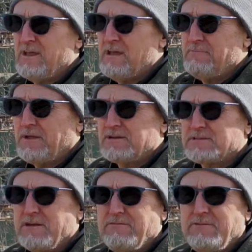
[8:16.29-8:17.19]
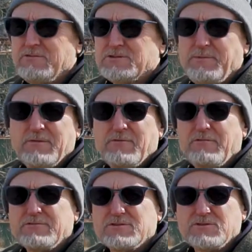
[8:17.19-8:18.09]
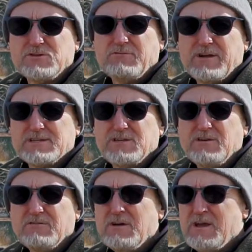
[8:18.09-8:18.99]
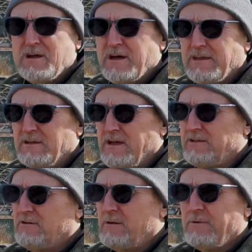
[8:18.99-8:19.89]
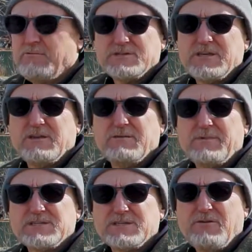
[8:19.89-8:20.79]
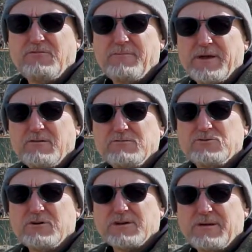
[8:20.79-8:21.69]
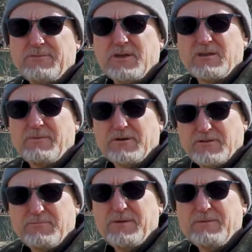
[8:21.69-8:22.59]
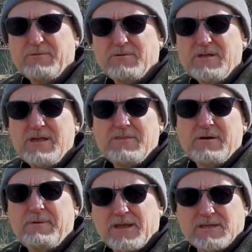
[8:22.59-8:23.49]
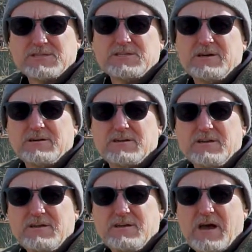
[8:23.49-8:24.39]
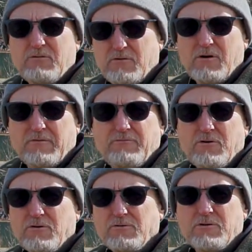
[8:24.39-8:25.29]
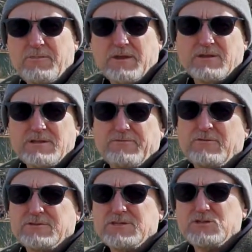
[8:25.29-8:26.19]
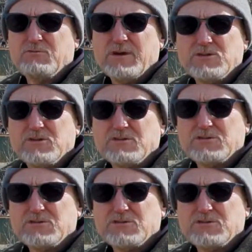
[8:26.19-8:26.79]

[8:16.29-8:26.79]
And because I used to be involved with search and rescue, I, I don't I'm not always thinking of myself and my own truck. I'm thinking about other people that might get stuck out off road or be in a difficult situation.